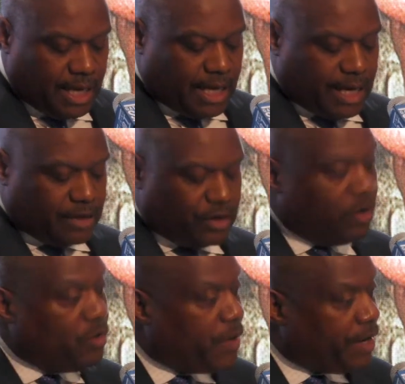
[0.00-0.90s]
And
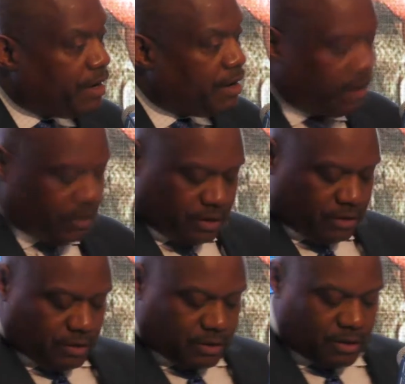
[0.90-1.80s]
nowhere are
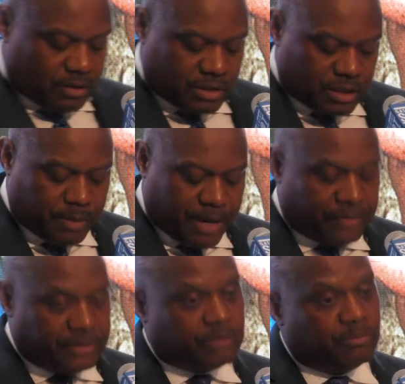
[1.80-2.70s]
those
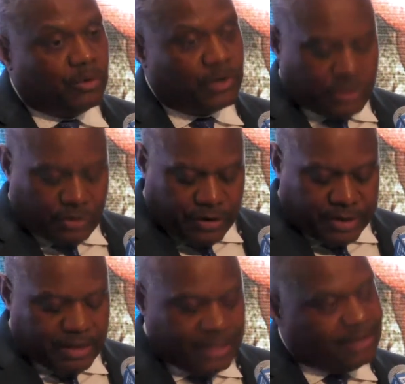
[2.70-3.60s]
disparities more
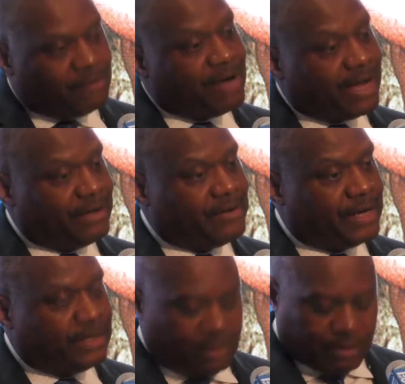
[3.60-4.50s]
startling than right here
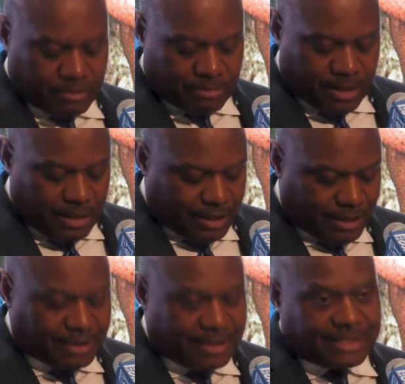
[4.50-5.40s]
at home
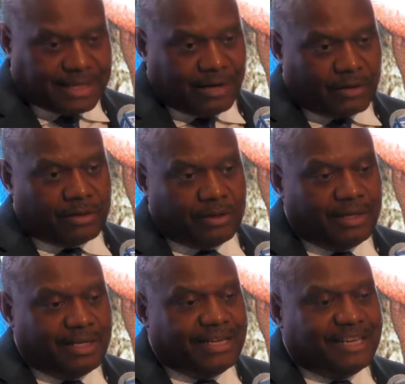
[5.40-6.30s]
in the South.
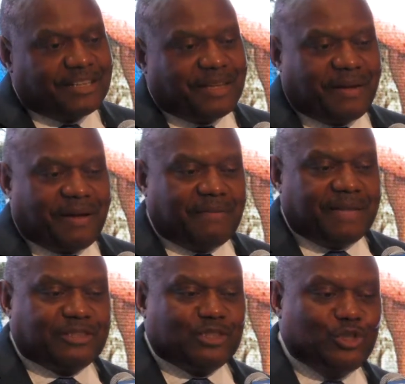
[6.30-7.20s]

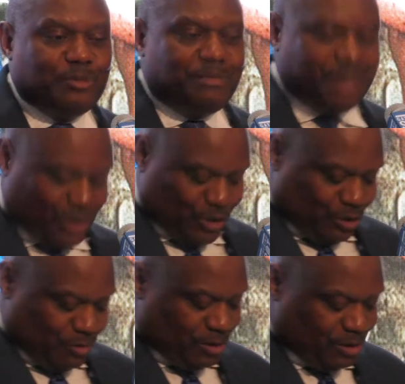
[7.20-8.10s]
Dr. Toomey mentioned
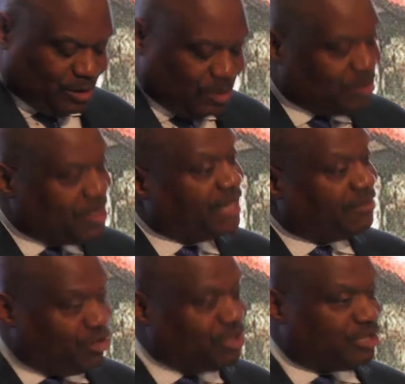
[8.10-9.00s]
to you
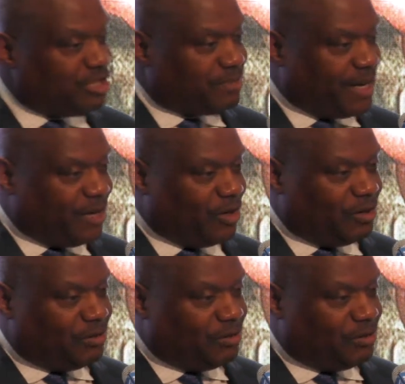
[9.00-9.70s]
that this is my home.